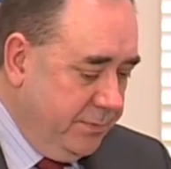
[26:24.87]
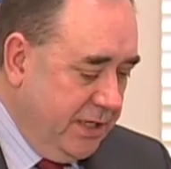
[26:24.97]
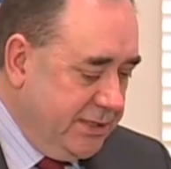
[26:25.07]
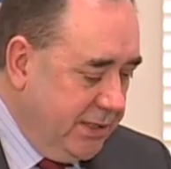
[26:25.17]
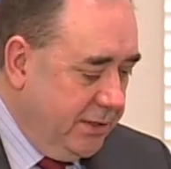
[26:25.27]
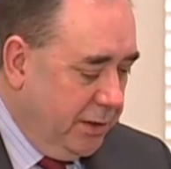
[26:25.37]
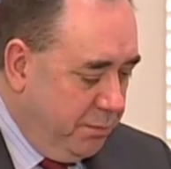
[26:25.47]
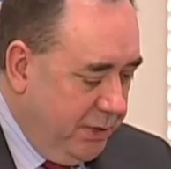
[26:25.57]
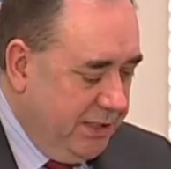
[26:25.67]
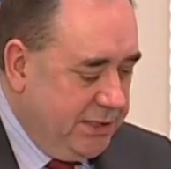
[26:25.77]
consider their
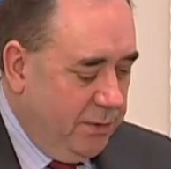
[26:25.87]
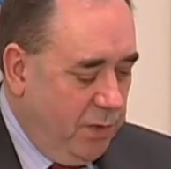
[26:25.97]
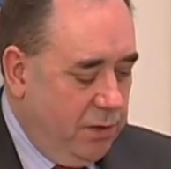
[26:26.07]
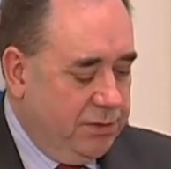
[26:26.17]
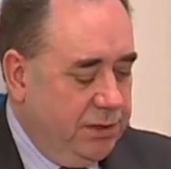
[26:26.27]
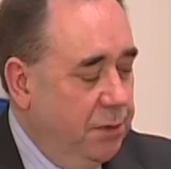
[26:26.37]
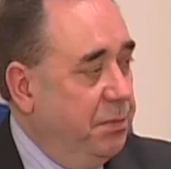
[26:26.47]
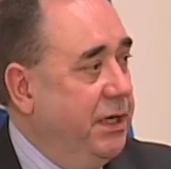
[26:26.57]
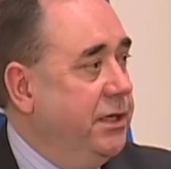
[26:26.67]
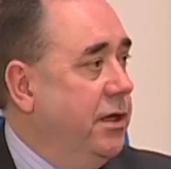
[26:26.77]
place in the world and debate